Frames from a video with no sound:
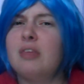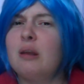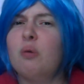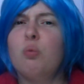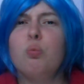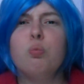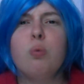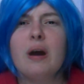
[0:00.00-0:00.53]

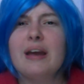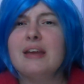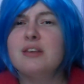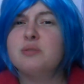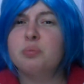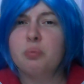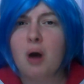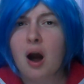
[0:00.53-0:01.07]
then what
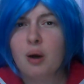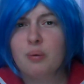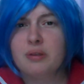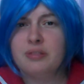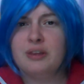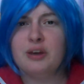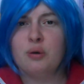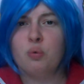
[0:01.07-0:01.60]
is wrong
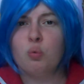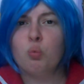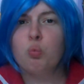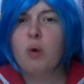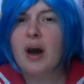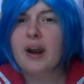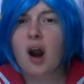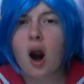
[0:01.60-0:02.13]
with you?
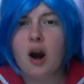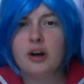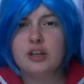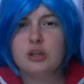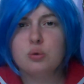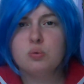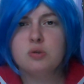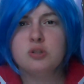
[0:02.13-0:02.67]
What are
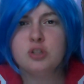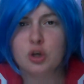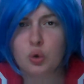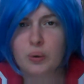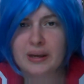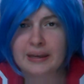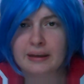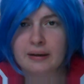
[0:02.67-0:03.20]
you
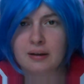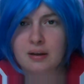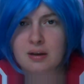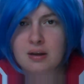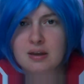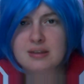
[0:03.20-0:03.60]
doing?